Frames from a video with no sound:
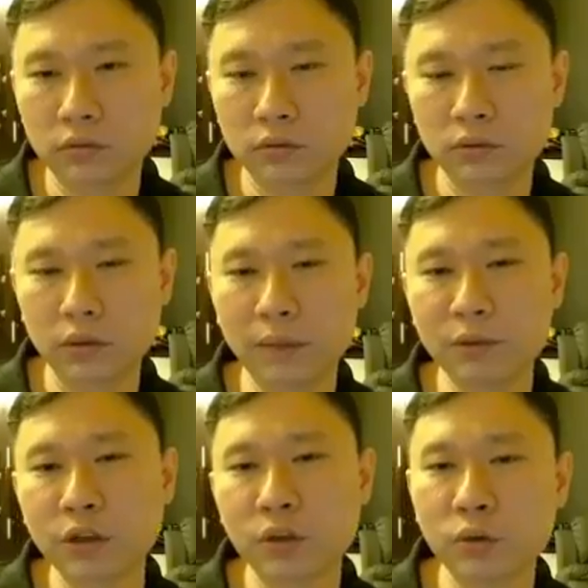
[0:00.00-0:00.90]
Let me
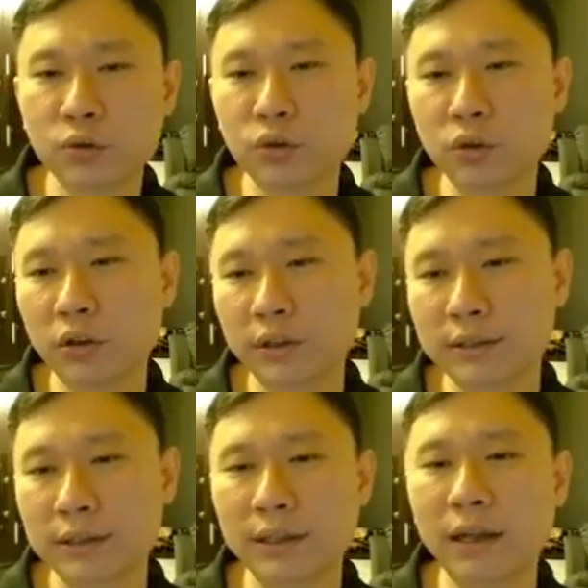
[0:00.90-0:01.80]
try to go through all this.
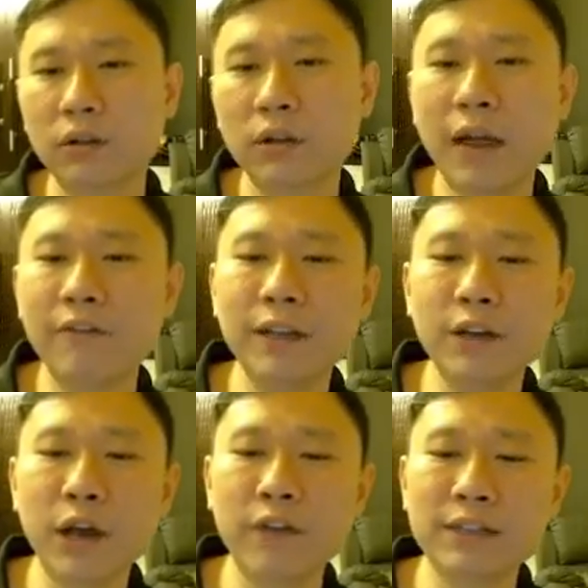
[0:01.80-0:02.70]
Now, every day you
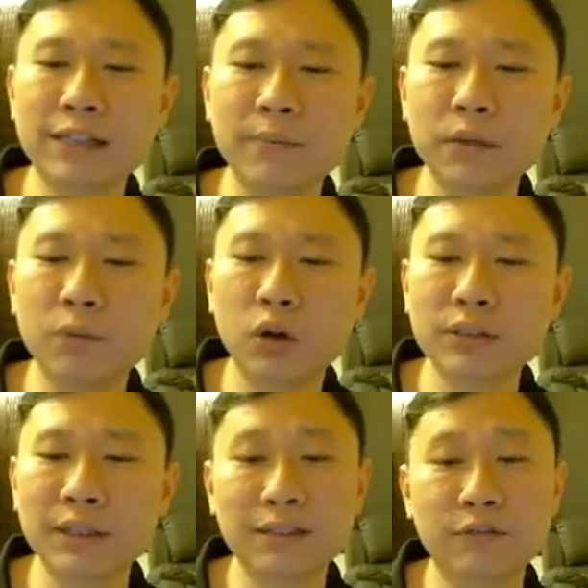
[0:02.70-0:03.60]
have a summon box.
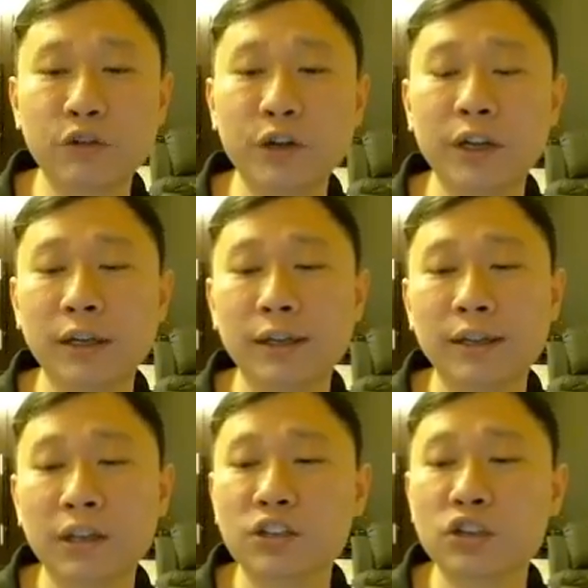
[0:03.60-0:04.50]
It's a free.
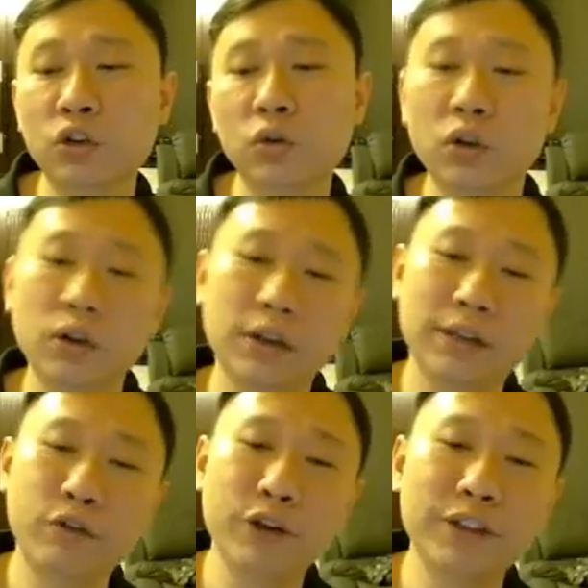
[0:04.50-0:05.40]
So
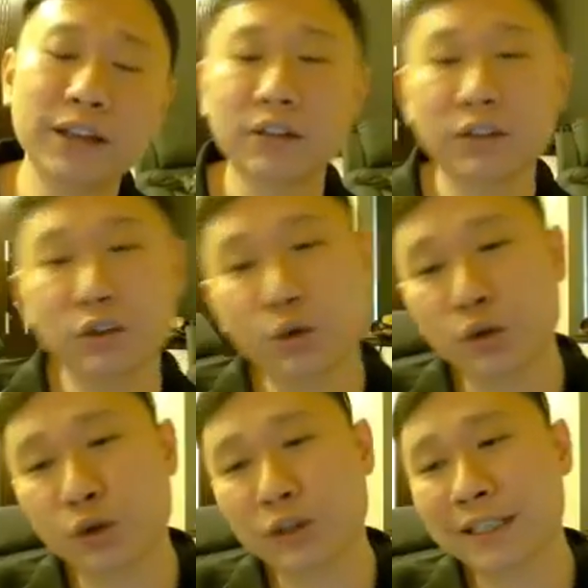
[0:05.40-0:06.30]
free thing, you
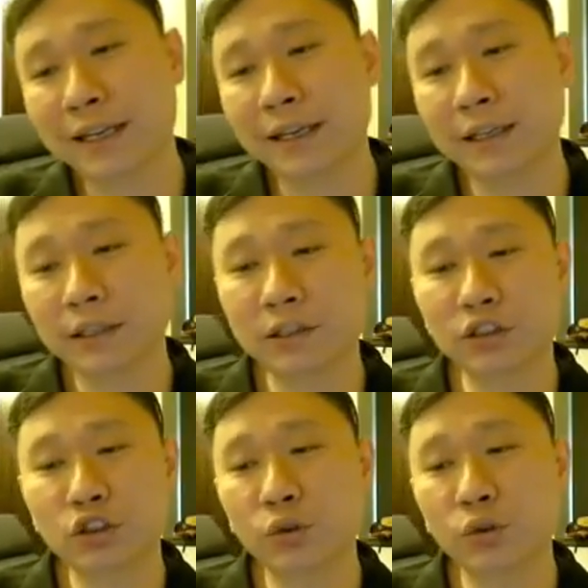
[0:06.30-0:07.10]
just take it. So